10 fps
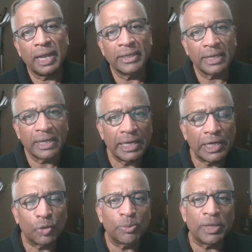And the
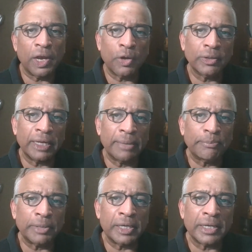key to being a good
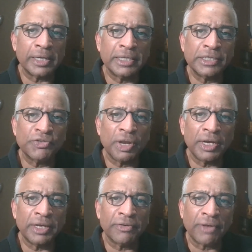team player is
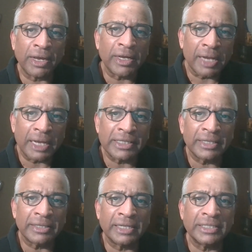really
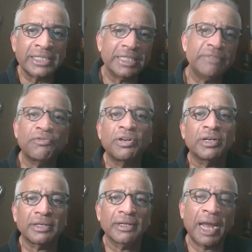recognizing that it's
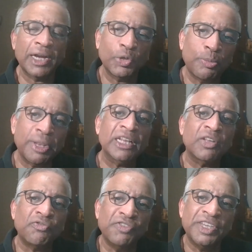teamwork and to bring
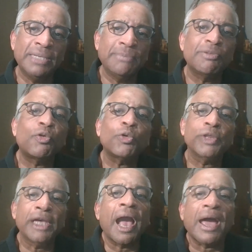the we before
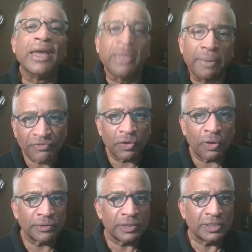the I. If the
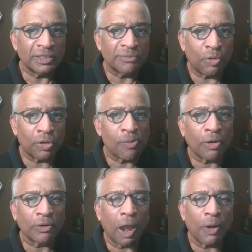conversation is more
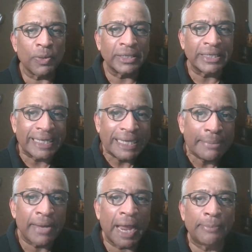about how the
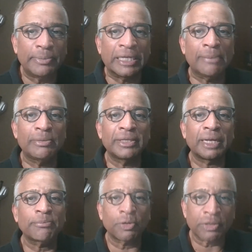team helped enable
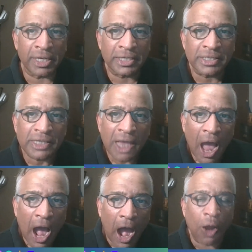that process,
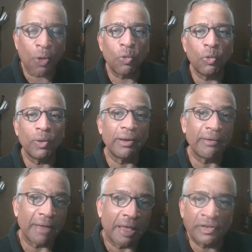how
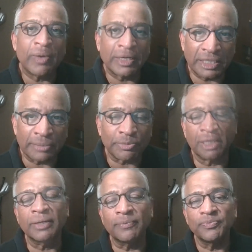everyone chipped
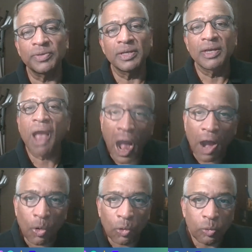in,
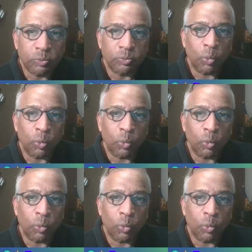how